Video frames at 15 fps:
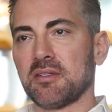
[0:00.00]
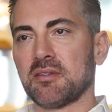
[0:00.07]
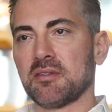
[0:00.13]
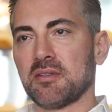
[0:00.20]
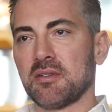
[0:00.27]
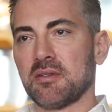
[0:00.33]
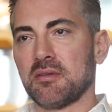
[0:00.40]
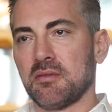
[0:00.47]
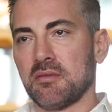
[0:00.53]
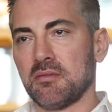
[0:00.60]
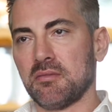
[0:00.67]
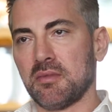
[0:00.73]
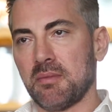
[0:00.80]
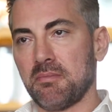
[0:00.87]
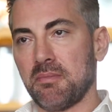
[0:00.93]
It's the
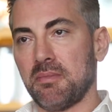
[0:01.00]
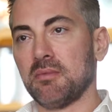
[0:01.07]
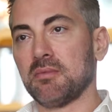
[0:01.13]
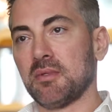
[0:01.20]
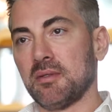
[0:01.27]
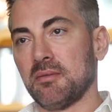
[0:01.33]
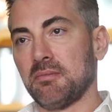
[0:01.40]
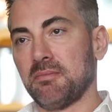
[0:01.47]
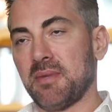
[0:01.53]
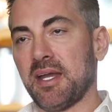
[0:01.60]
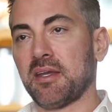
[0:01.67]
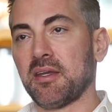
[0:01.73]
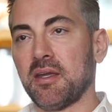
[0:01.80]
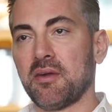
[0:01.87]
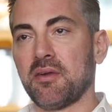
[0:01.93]

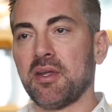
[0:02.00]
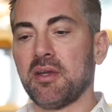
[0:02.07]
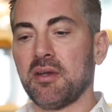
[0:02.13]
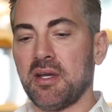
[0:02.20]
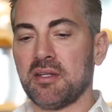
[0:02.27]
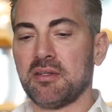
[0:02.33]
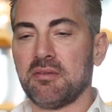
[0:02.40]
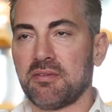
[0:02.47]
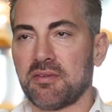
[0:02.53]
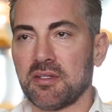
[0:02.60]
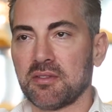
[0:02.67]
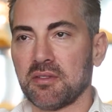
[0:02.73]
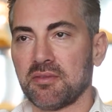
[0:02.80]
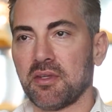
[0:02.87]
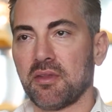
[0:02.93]
back area and the
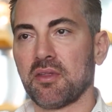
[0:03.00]
front of the